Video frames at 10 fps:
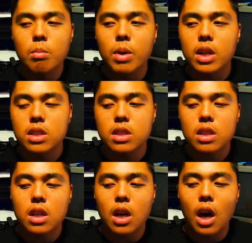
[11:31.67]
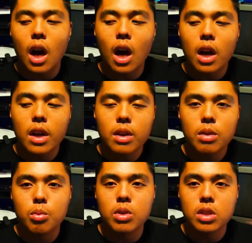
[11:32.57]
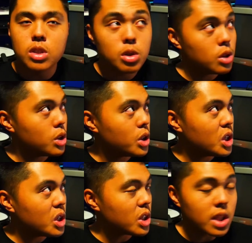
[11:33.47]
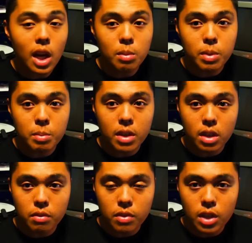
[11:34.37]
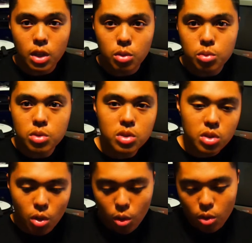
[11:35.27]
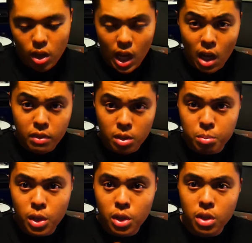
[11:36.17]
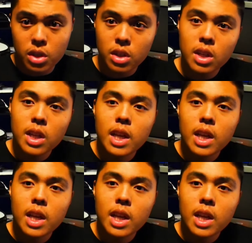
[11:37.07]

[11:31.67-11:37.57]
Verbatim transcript: But I will not be making videos or have a computer